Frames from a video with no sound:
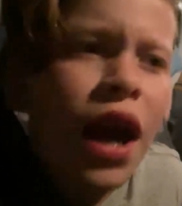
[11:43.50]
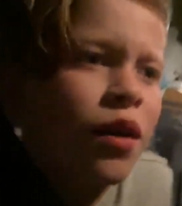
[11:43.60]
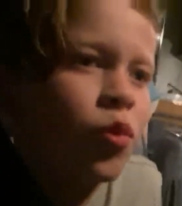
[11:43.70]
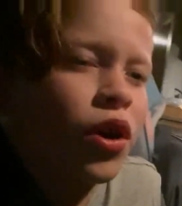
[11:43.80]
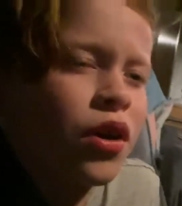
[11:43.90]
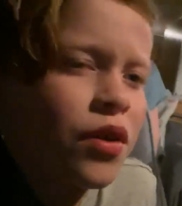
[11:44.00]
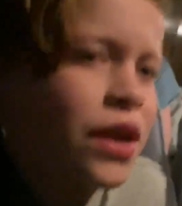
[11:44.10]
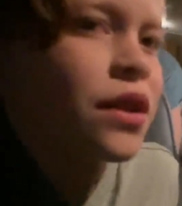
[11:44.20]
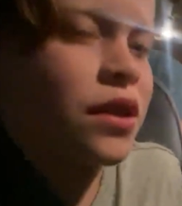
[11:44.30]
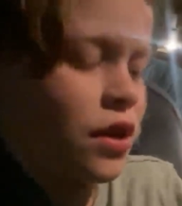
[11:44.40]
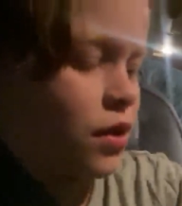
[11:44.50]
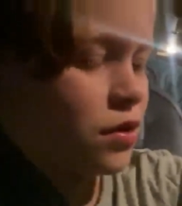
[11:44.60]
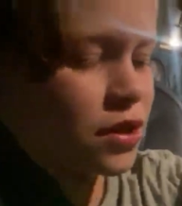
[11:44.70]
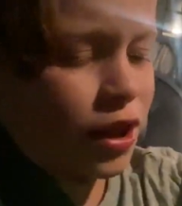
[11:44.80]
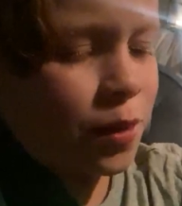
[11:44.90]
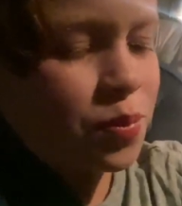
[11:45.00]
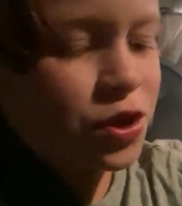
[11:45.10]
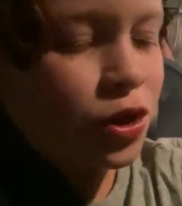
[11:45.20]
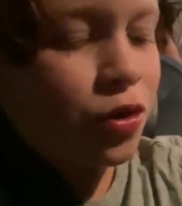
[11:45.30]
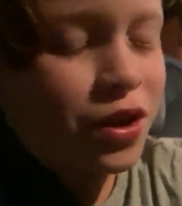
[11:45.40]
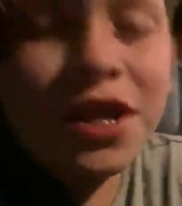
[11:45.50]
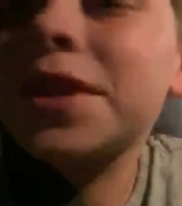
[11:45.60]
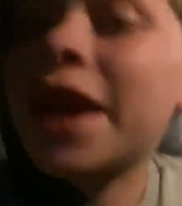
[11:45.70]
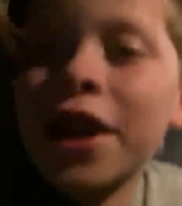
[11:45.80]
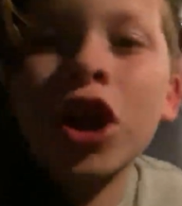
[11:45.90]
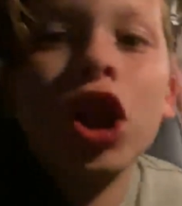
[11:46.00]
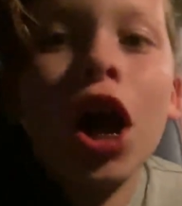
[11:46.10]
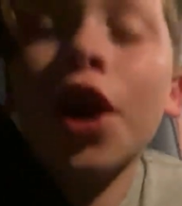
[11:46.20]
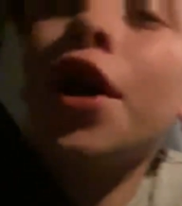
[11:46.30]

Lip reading: We're going to sleep soon. It's 10 o'clock.